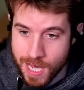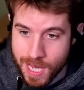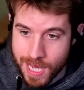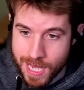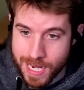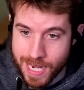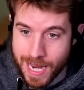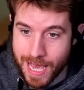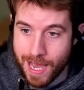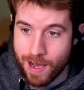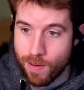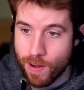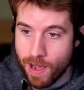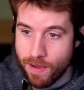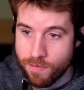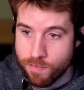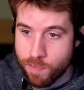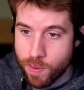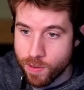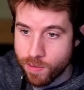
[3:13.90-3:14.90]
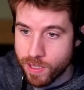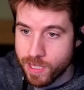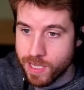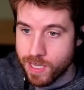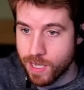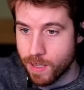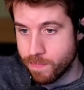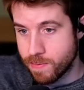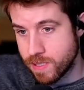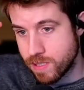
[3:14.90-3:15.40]
Now, I've broken
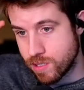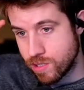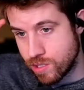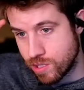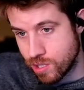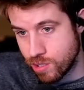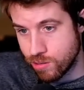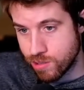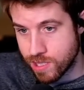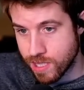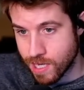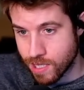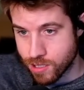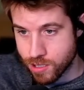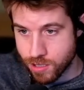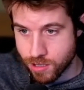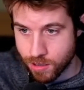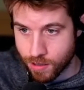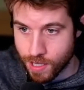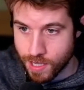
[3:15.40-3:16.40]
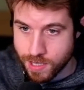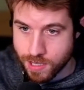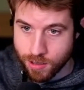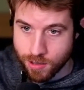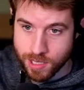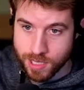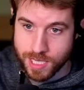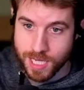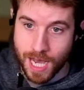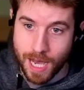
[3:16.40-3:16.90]
it up into 2 sections, okay? So
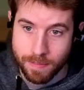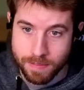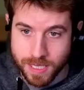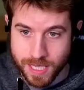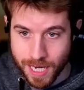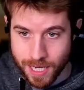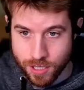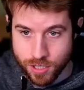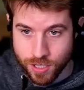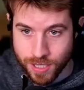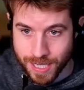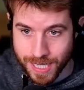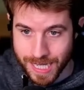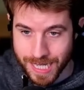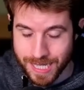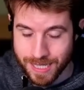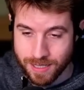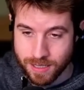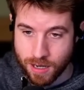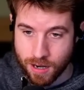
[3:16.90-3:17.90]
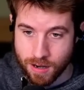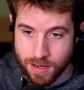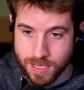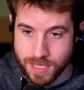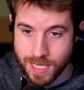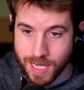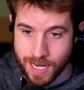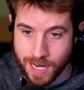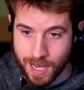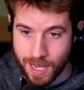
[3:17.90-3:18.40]
the top section is cards
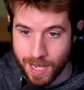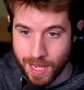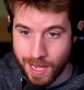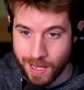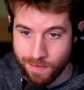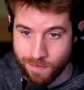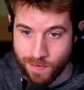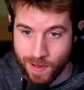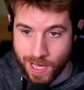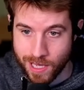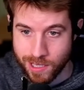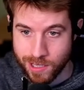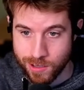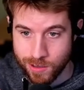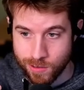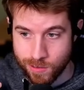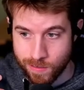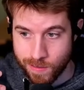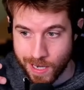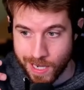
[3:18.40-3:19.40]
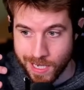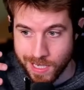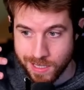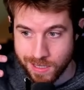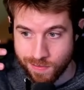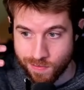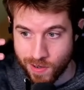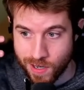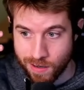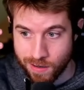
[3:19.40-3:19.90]
that I value
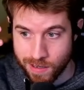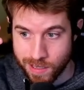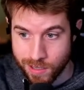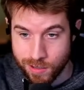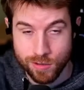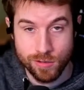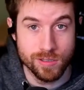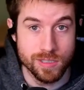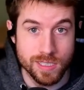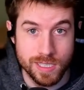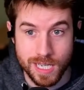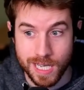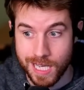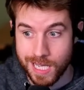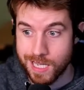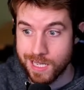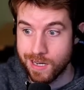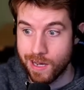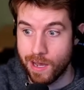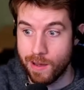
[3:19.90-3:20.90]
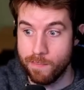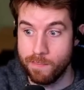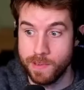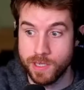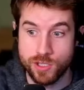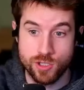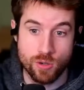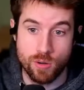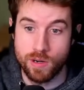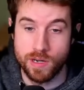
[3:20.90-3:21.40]
as very good in a
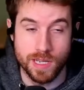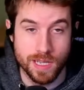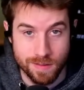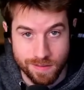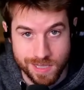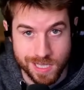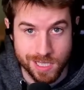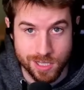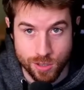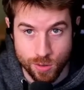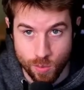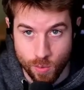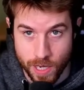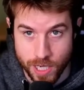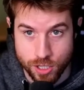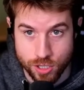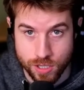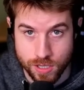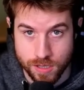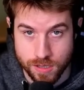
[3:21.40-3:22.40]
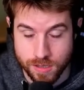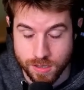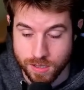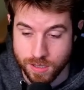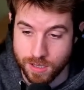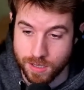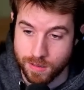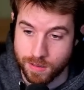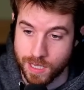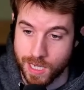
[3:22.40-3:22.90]
majority of situations,
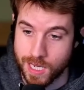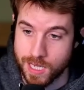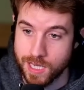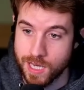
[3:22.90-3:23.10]
okay?